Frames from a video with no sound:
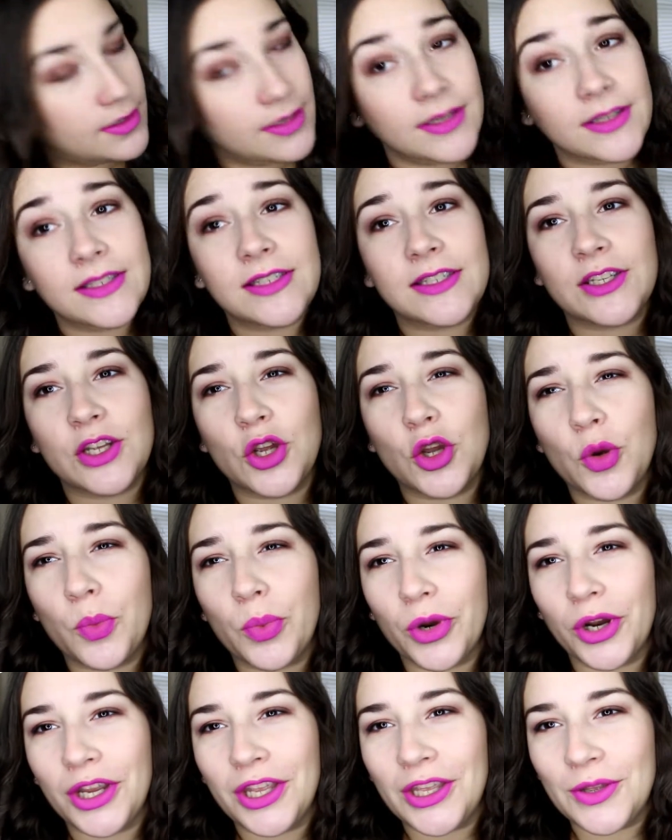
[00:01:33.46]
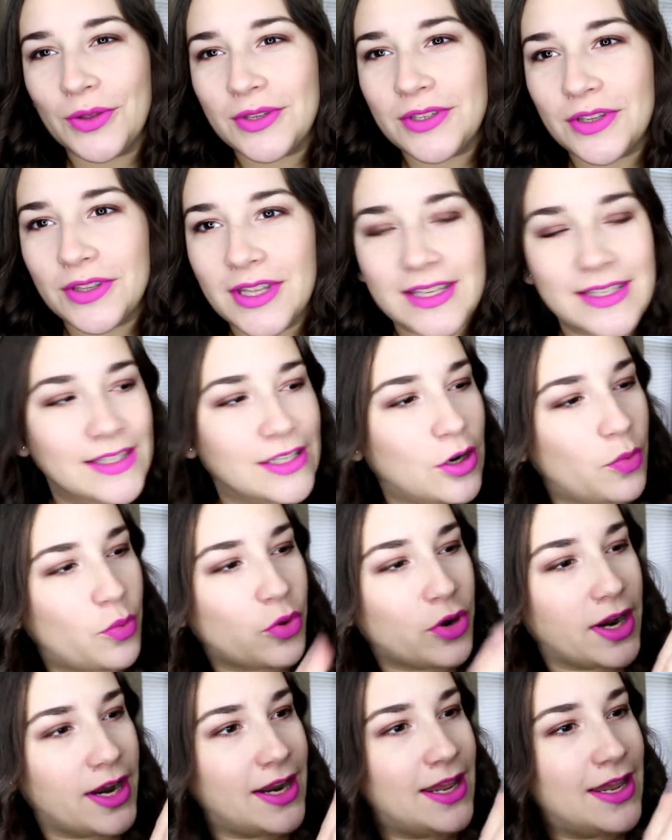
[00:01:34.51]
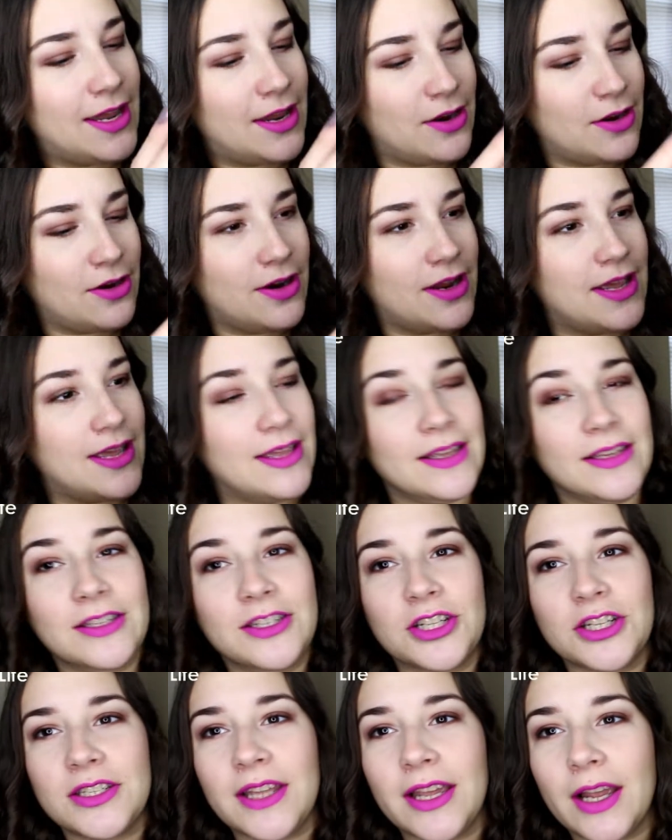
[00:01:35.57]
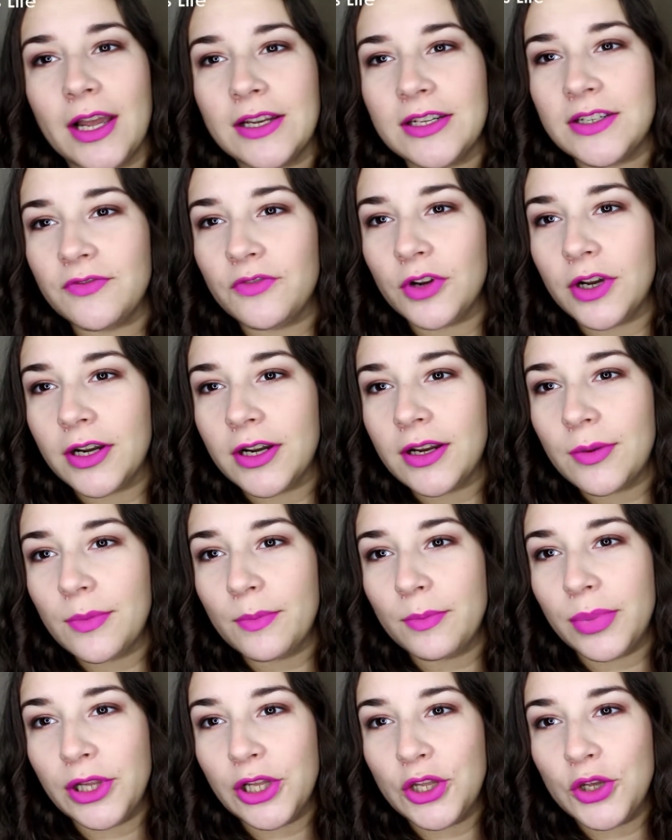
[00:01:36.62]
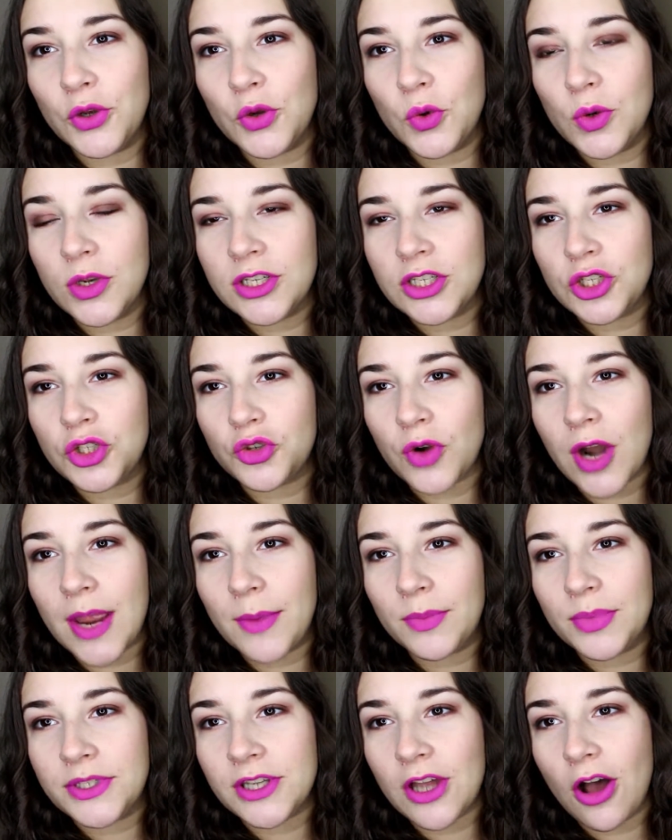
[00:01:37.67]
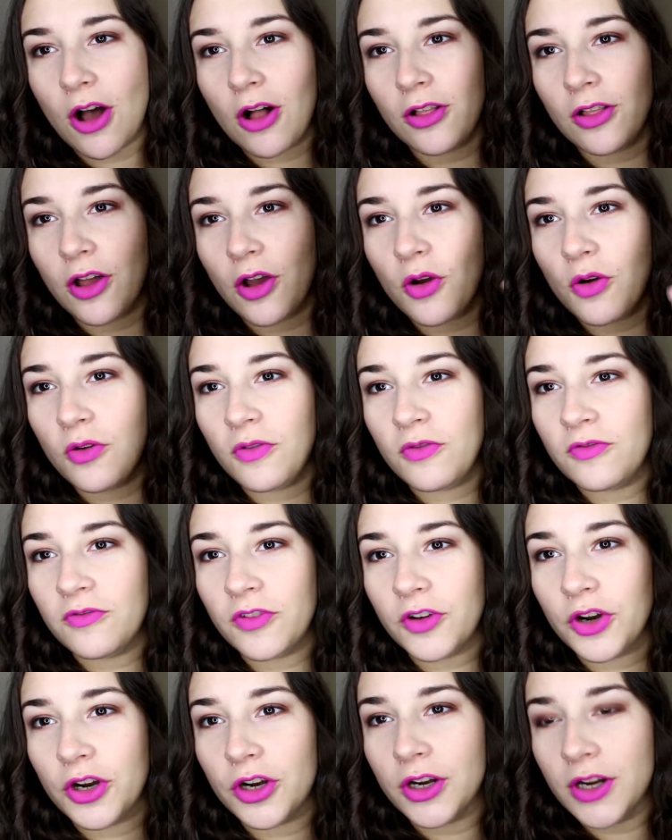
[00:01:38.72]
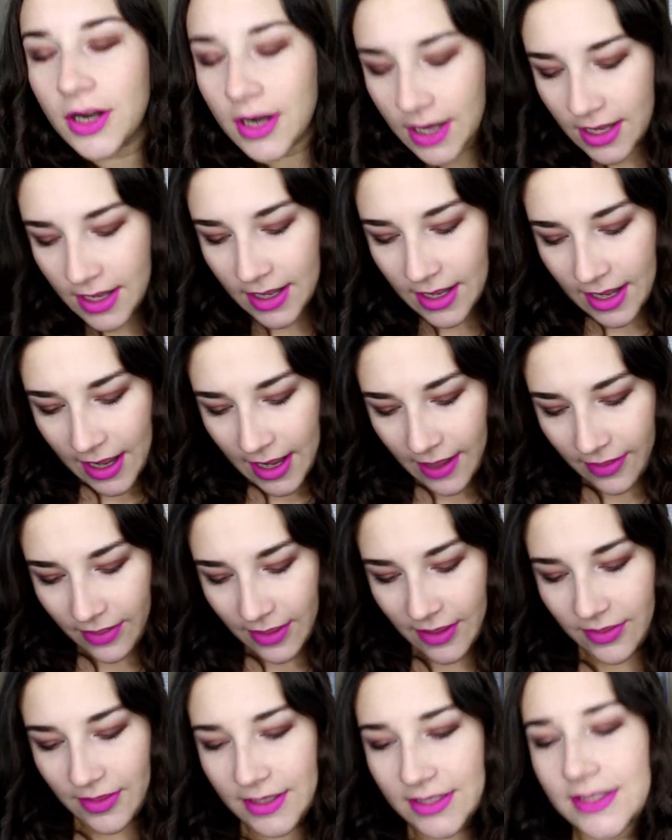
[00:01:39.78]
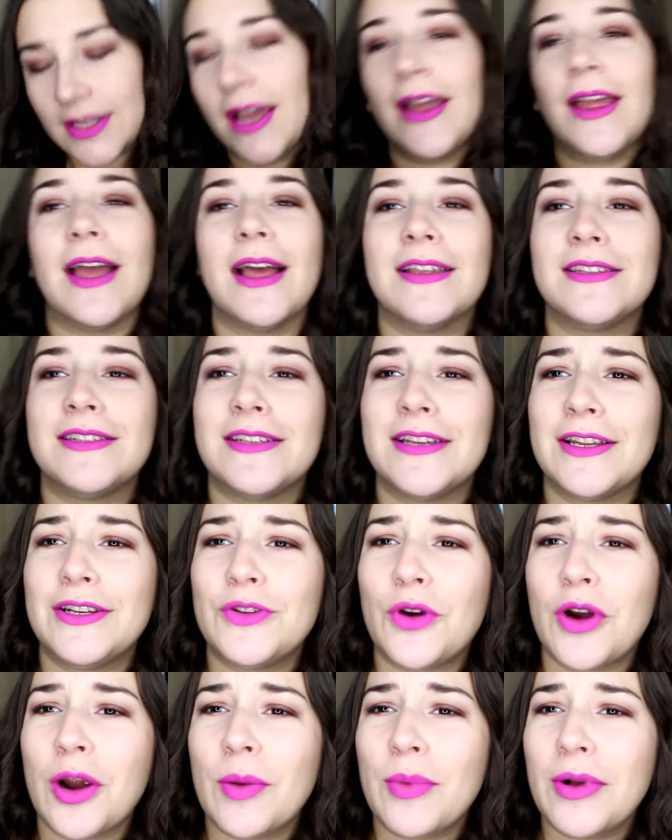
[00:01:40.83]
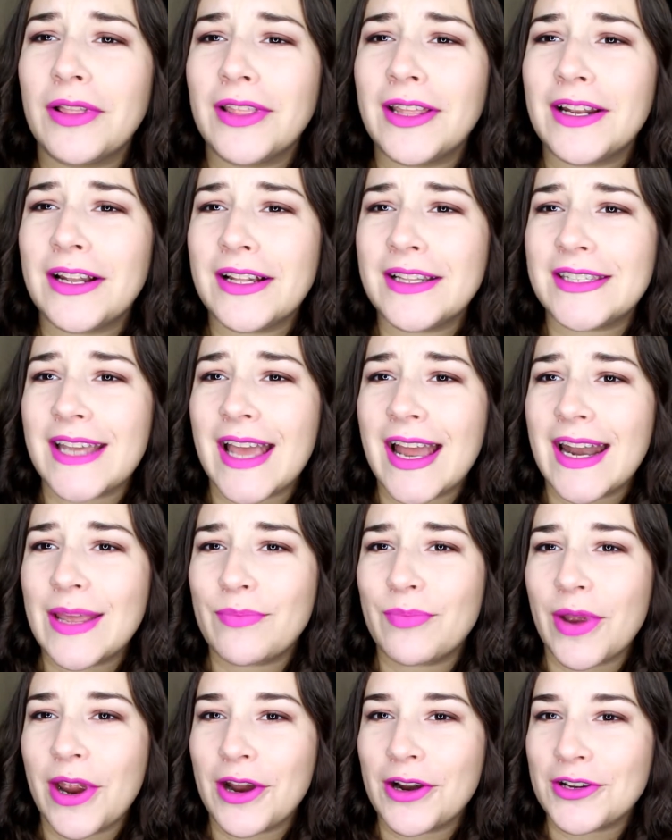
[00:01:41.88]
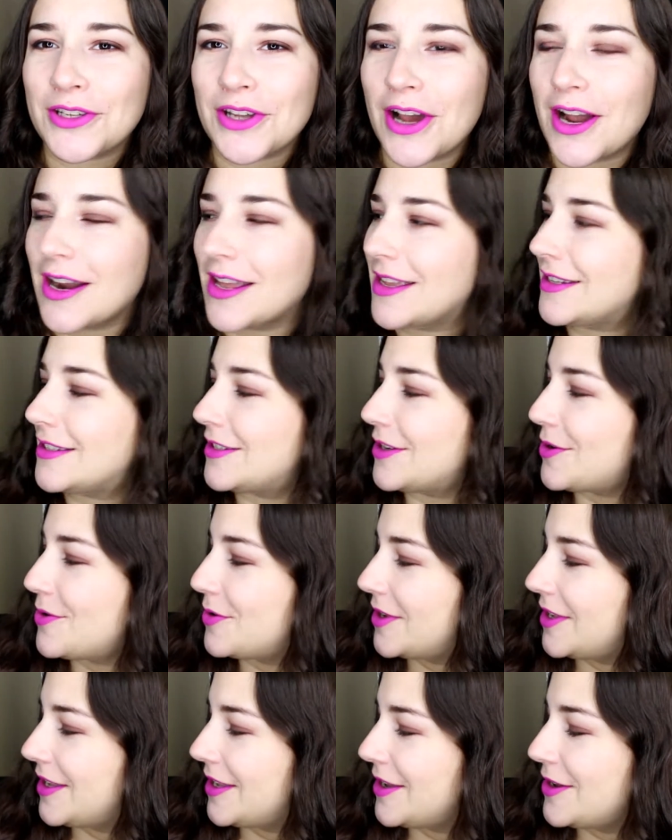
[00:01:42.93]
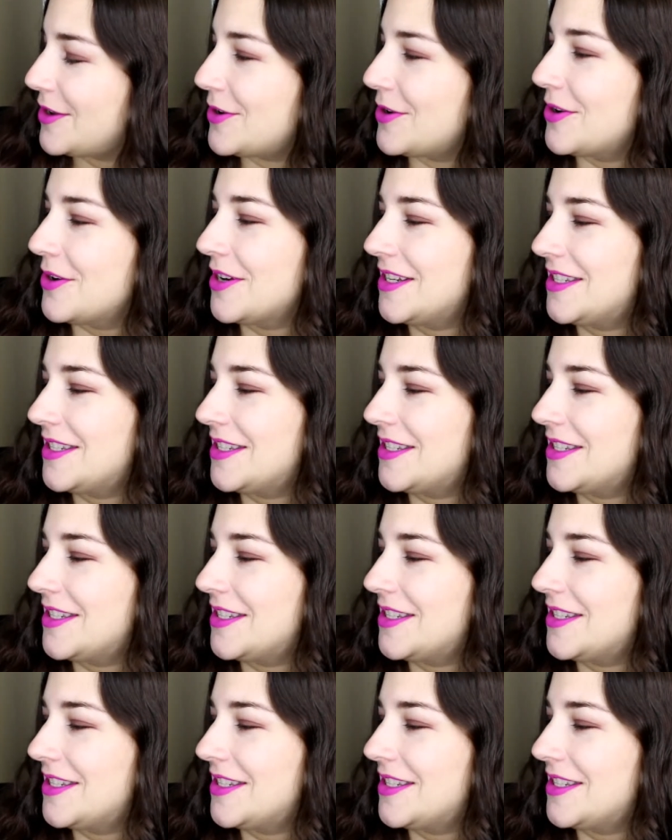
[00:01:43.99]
Super cute. So this little print here is just like a different blue stripes all over. And then this guy has the adorable little teddy bears on it. So cute.